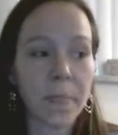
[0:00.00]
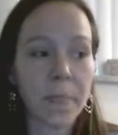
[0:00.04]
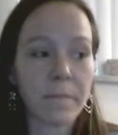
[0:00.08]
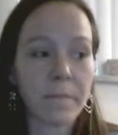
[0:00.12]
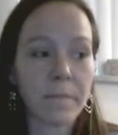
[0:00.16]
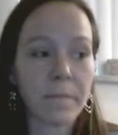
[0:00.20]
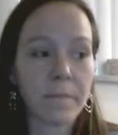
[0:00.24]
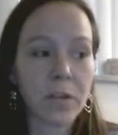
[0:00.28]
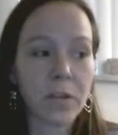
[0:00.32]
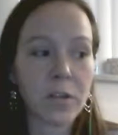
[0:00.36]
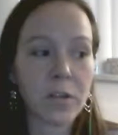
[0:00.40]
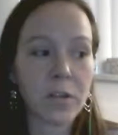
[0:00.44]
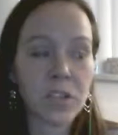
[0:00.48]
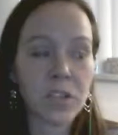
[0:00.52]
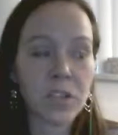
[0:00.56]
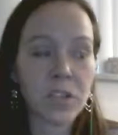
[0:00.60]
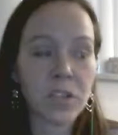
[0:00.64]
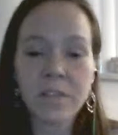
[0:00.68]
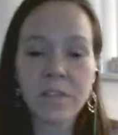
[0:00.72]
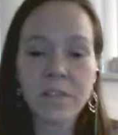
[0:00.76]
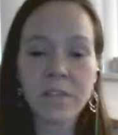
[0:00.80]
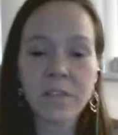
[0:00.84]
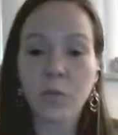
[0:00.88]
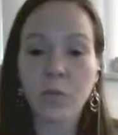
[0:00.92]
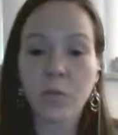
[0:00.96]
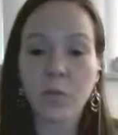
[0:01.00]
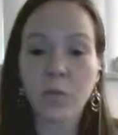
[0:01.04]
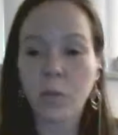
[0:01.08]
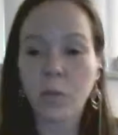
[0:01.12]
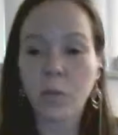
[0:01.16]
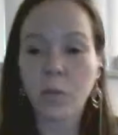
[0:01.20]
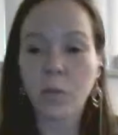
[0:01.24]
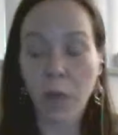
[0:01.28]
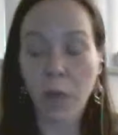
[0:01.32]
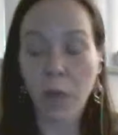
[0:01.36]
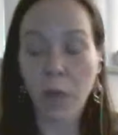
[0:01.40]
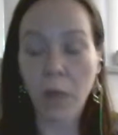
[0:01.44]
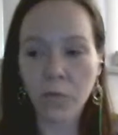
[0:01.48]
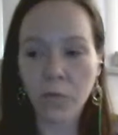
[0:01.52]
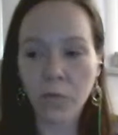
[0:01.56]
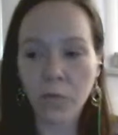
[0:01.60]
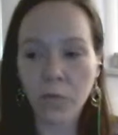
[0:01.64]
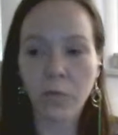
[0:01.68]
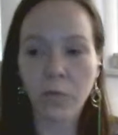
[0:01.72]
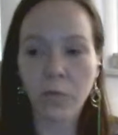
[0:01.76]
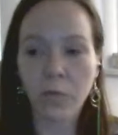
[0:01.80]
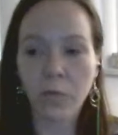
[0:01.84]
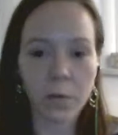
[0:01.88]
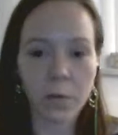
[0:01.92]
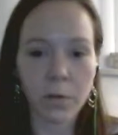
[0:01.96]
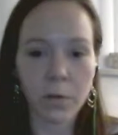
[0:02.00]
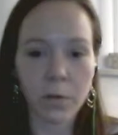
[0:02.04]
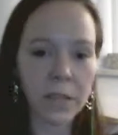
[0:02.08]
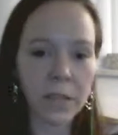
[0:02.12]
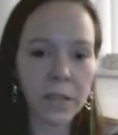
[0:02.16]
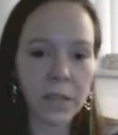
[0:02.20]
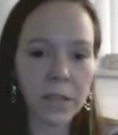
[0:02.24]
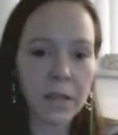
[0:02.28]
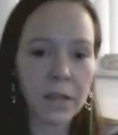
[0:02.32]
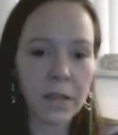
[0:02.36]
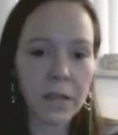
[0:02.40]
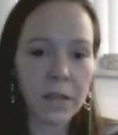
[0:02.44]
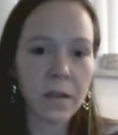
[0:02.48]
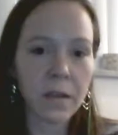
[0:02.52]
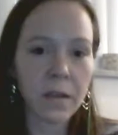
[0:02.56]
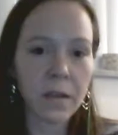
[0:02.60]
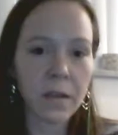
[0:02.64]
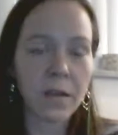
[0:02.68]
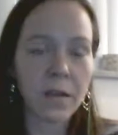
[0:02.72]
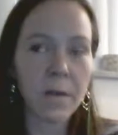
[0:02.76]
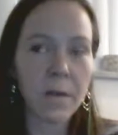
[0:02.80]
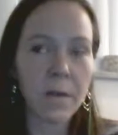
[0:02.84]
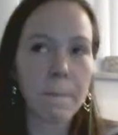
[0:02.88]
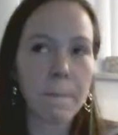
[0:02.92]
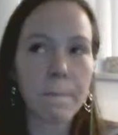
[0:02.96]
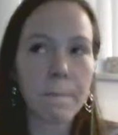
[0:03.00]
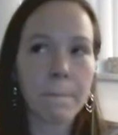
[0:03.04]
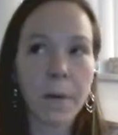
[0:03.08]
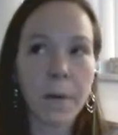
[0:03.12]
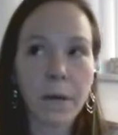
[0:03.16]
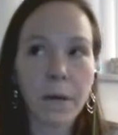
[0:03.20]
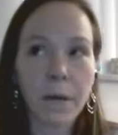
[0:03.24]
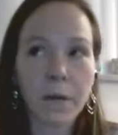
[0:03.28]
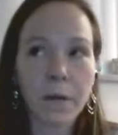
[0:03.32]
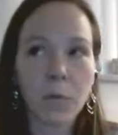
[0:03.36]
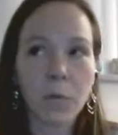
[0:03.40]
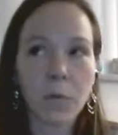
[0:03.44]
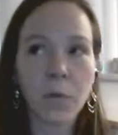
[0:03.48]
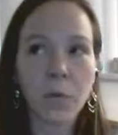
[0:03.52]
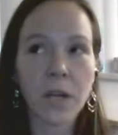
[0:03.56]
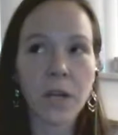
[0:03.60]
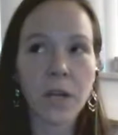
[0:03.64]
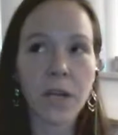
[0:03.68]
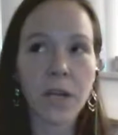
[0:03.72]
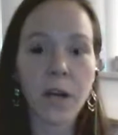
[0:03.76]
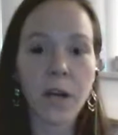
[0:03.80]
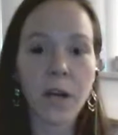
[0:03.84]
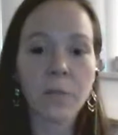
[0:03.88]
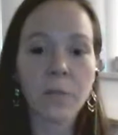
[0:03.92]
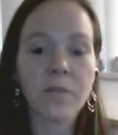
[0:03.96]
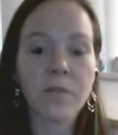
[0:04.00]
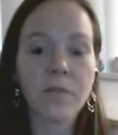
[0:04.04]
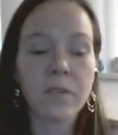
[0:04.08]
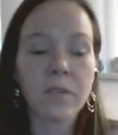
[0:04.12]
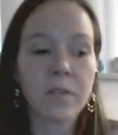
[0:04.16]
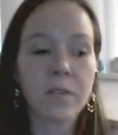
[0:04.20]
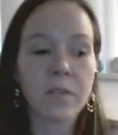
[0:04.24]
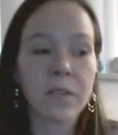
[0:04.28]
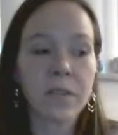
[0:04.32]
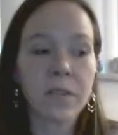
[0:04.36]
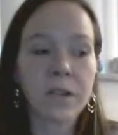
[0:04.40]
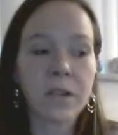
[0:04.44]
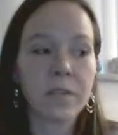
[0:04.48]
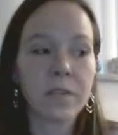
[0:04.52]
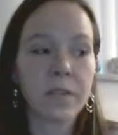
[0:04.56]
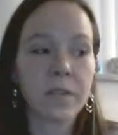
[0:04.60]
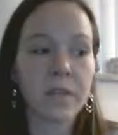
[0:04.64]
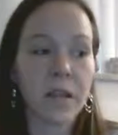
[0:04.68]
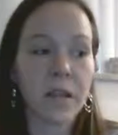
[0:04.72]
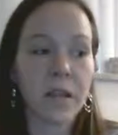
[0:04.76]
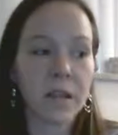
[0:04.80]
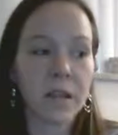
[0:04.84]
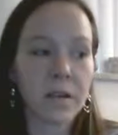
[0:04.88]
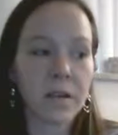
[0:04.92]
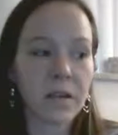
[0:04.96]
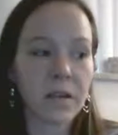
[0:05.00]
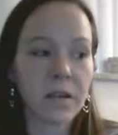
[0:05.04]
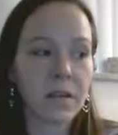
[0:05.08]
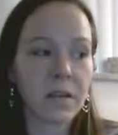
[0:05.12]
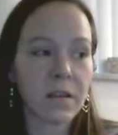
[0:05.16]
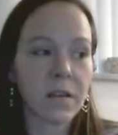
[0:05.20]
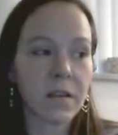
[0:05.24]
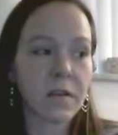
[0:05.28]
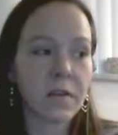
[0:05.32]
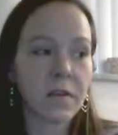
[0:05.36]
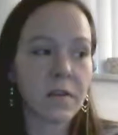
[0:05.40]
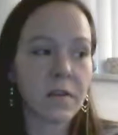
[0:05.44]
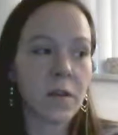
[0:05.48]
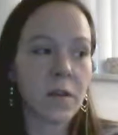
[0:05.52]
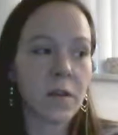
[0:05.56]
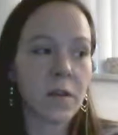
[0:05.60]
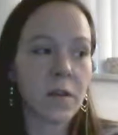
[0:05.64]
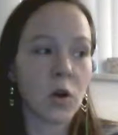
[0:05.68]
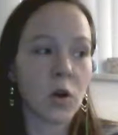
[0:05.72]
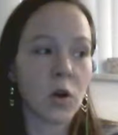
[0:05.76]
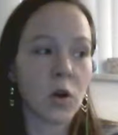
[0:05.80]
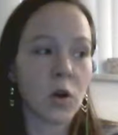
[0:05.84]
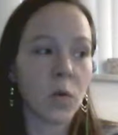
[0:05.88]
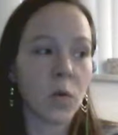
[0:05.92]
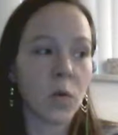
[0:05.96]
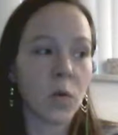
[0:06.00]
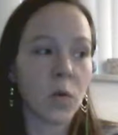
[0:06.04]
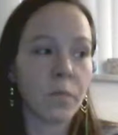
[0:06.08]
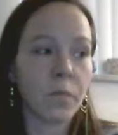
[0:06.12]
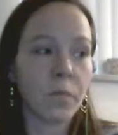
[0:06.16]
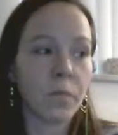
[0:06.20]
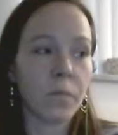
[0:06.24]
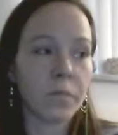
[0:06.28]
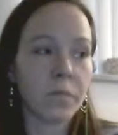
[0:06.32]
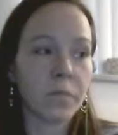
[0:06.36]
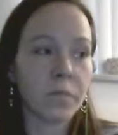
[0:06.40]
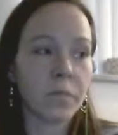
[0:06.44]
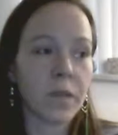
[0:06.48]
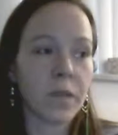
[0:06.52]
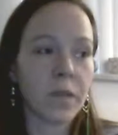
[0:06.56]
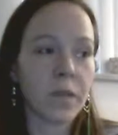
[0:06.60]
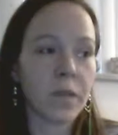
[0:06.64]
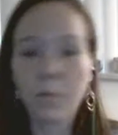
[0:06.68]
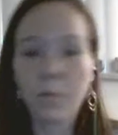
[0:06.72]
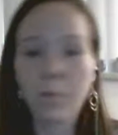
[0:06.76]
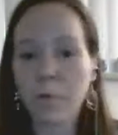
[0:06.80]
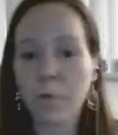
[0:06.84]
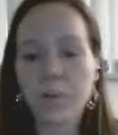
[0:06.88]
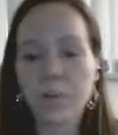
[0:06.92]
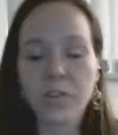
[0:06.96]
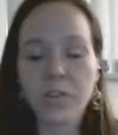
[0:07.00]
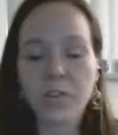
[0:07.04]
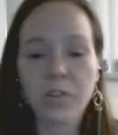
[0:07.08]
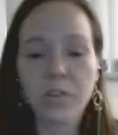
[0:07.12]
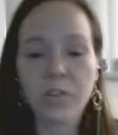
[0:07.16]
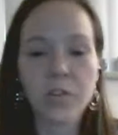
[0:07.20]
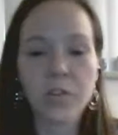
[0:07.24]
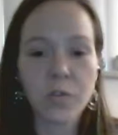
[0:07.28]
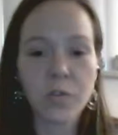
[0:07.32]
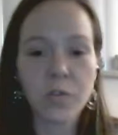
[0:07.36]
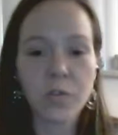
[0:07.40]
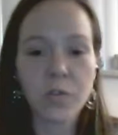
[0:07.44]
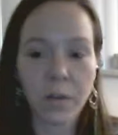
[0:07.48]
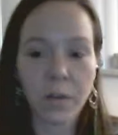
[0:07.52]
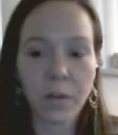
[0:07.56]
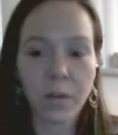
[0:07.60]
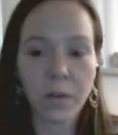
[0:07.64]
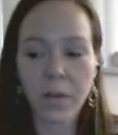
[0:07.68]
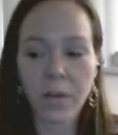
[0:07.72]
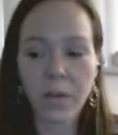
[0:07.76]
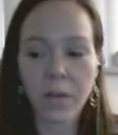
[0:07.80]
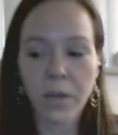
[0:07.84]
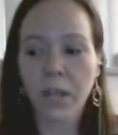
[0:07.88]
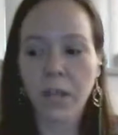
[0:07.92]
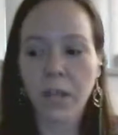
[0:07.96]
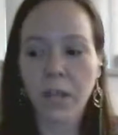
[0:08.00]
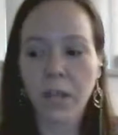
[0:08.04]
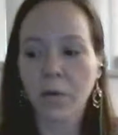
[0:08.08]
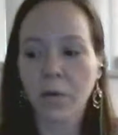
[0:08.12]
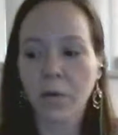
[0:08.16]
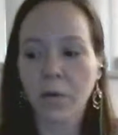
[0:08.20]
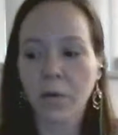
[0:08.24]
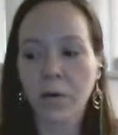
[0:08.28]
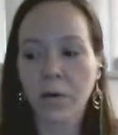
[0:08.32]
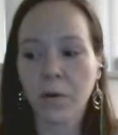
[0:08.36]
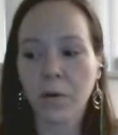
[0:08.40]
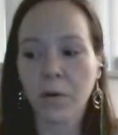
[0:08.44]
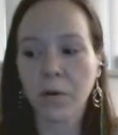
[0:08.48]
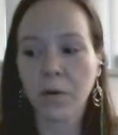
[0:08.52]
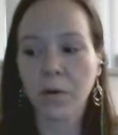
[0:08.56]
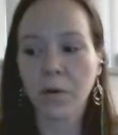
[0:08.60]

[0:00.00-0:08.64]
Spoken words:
disrespectful verbally, but when it comes to things like, you know, getting permission to do something or